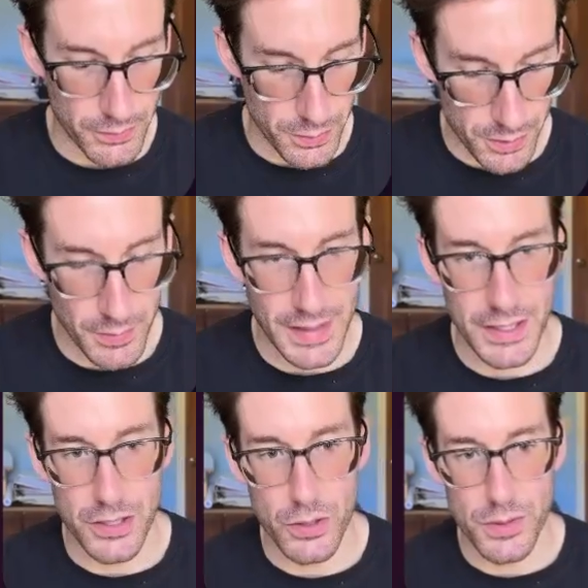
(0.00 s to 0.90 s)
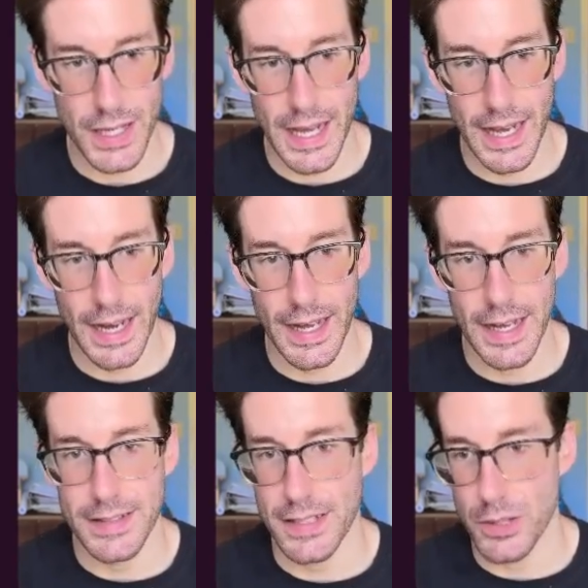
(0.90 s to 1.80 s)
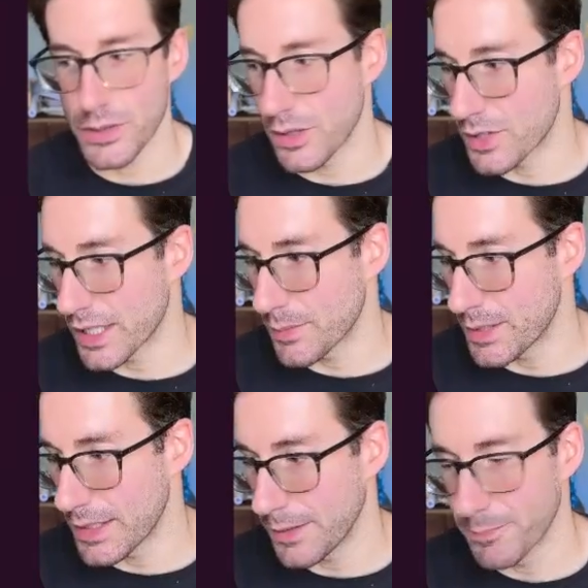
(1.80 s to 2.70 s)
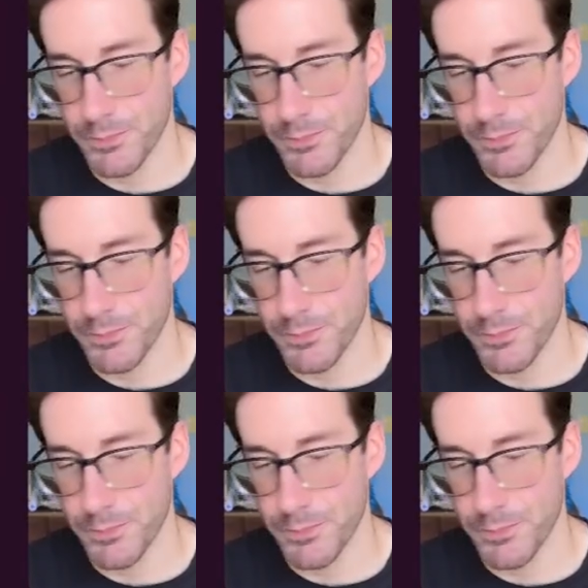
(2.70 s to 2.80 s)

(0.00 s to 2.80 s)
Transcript: So somebody that's using A I as a user of ChatGPT.